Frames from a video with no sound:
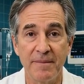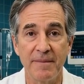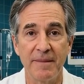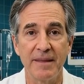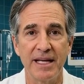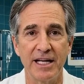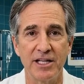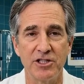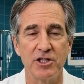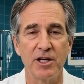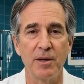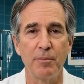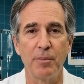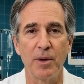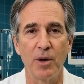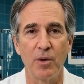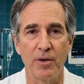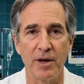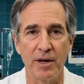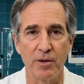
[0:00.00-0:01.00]
Each
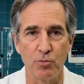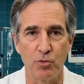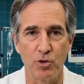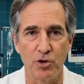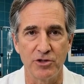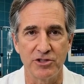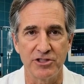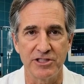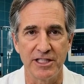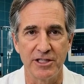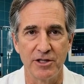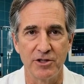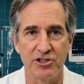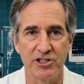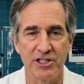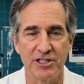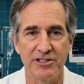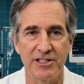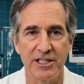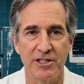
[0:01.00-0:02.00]
component works
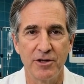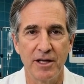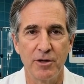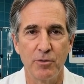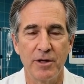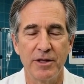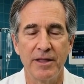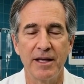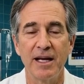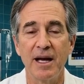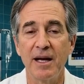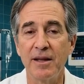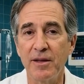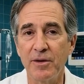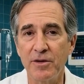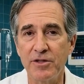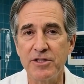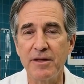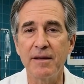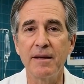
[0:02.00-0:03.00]
synergistically with the
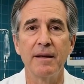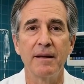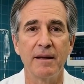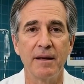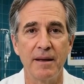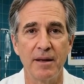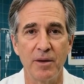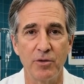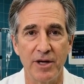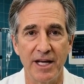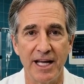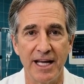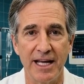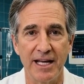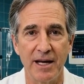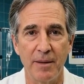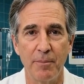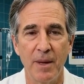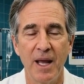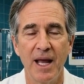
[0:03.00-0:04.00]
others, creating
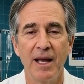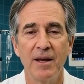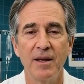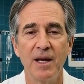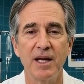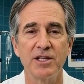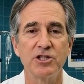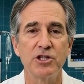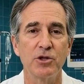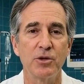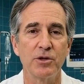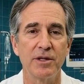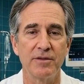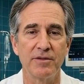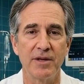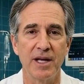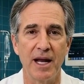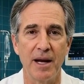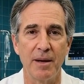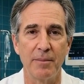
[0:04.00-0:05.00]
a biological
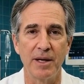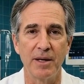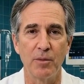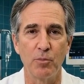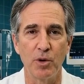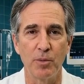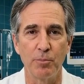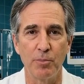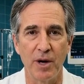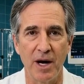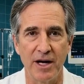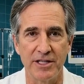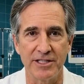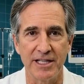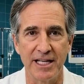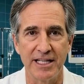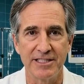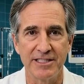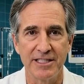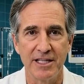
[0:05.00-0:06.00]
environment where
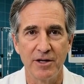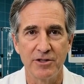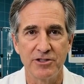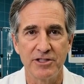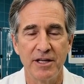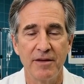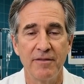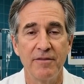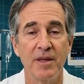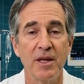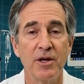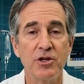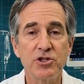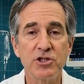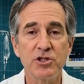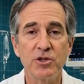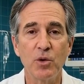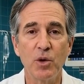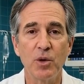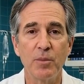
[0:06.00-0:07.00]
prostate cells can
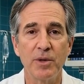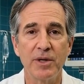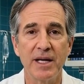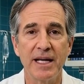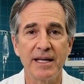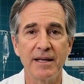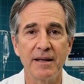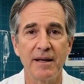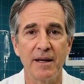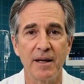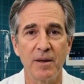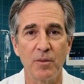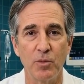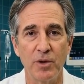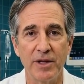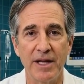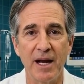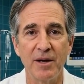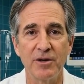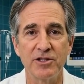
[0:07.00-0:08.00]
function normally
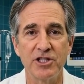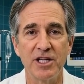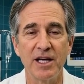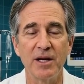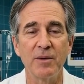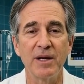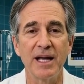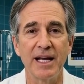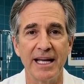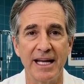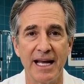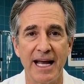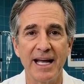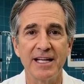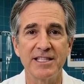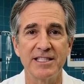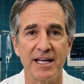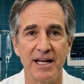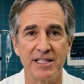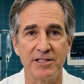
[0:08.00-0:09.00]
without generating
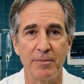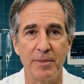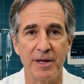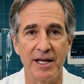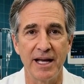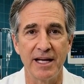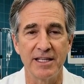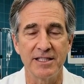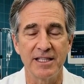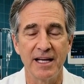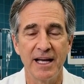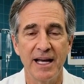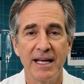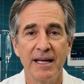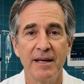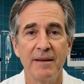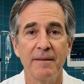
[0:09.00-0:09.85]
excess PSA.